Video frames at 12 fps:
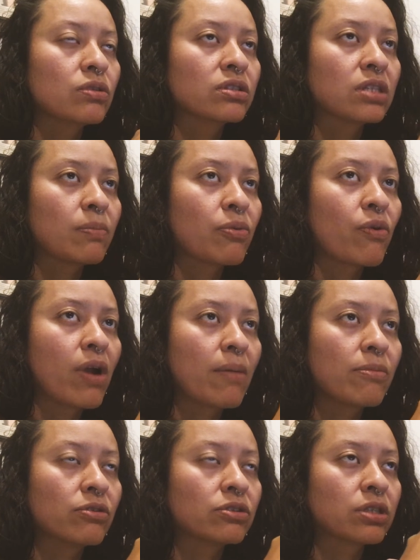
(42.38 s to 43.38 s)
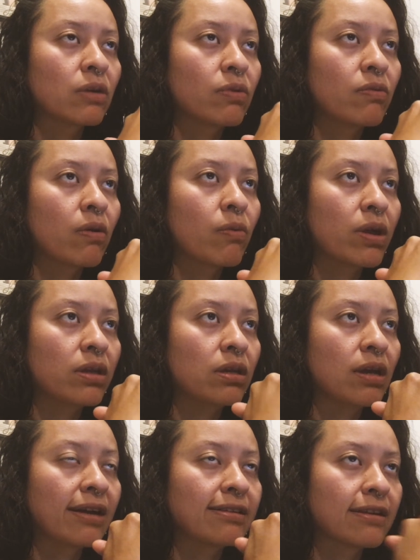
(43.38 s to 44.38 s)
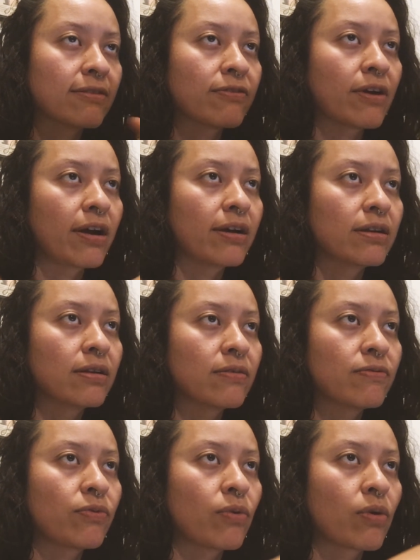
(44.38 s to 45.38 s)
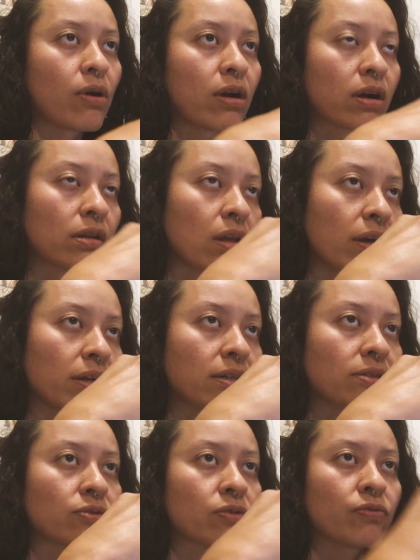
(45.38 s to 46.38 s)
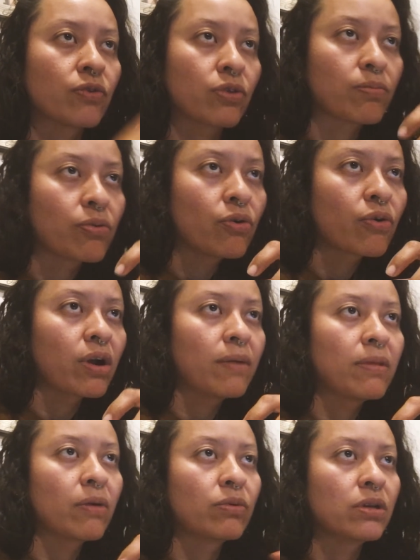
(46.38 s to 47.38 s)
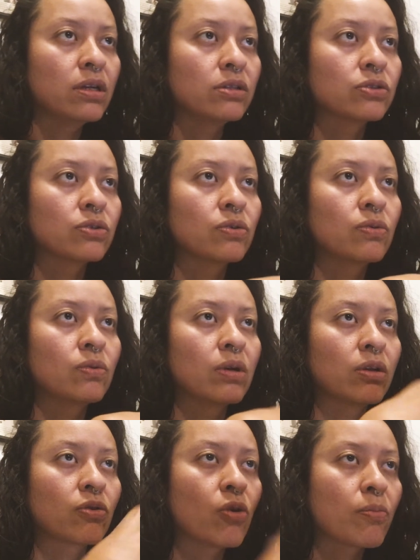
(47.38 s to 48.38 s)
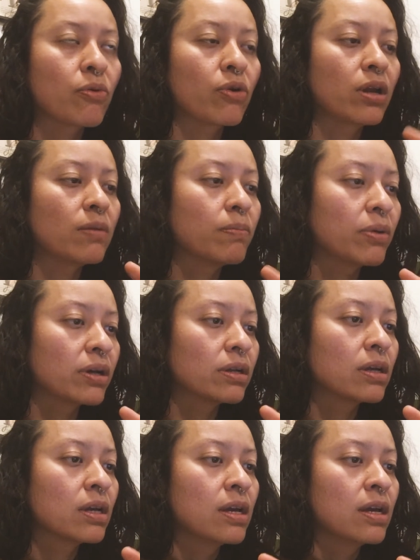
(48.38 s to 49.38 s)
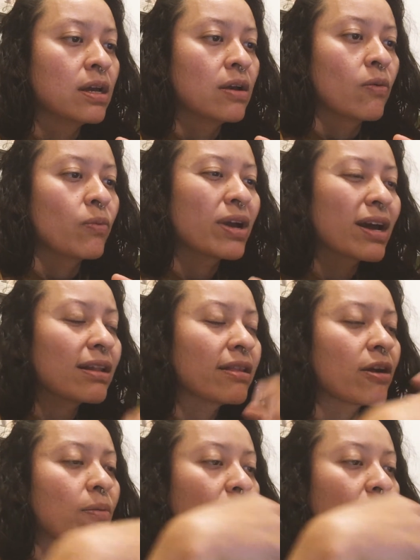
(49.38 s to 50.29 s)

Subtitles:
the set parameters that we've already identified for our clients or for the program that we need to incorporate, but we got to let our